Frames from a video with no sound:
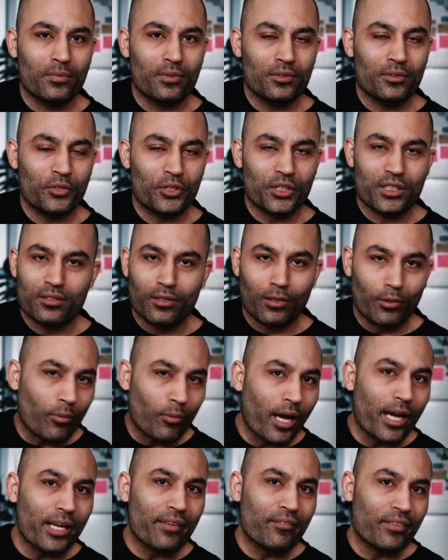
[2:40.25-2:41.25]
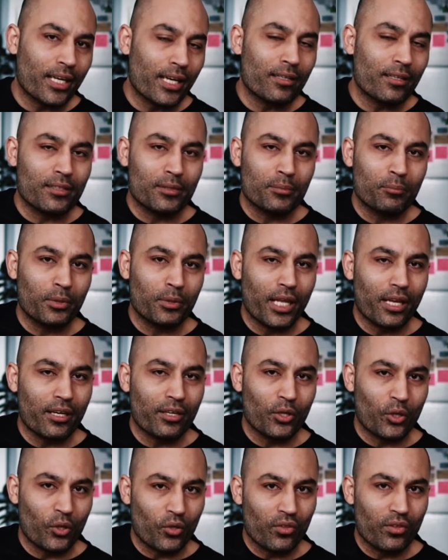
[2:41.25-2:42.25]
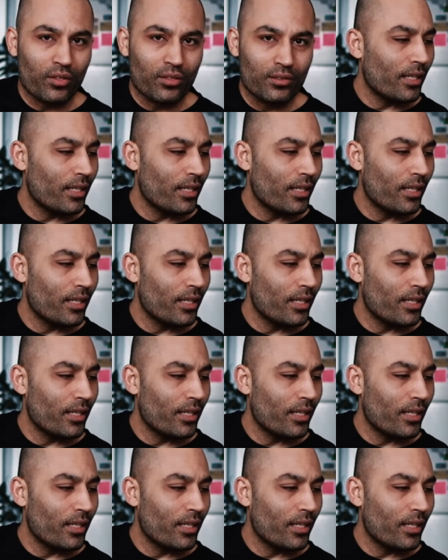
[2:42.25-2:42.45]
just arrived at planet Earth,